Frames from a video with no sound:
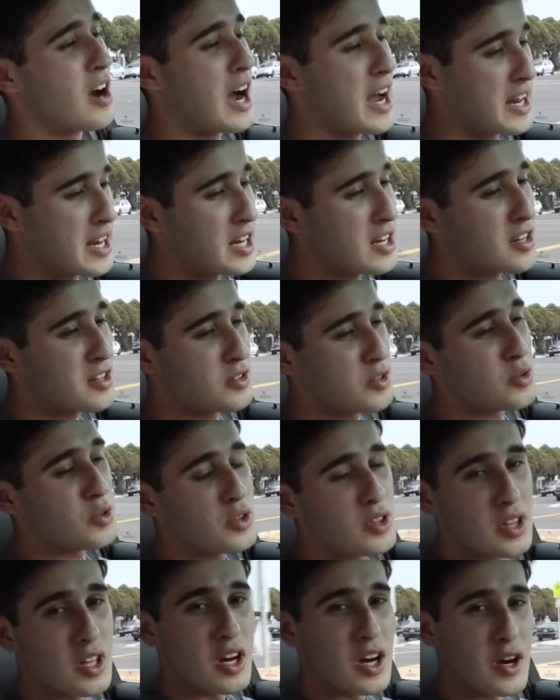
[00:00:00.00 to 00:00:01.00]
I didn't
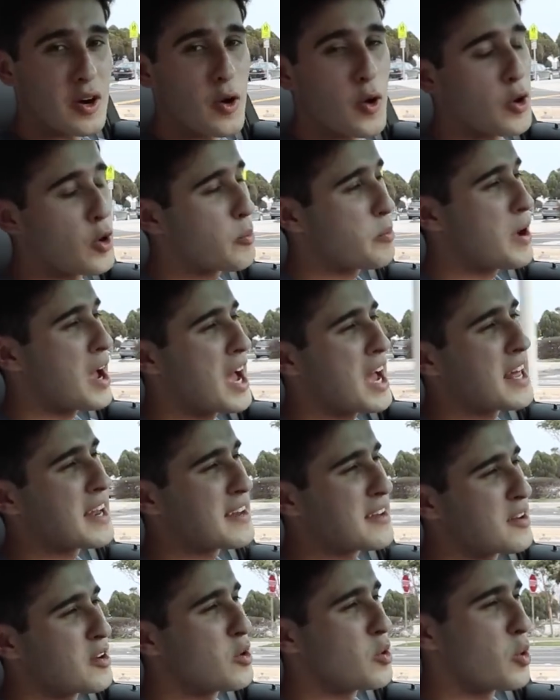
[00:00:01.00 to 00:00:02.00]
do the oil
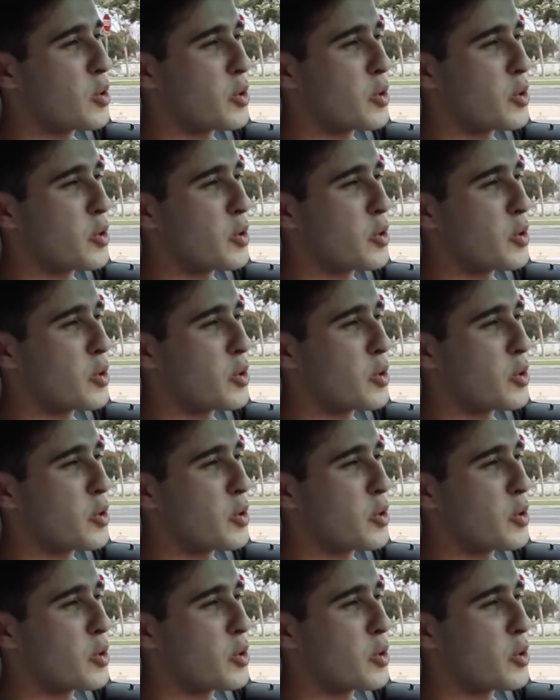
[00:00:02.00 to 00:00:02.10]
pan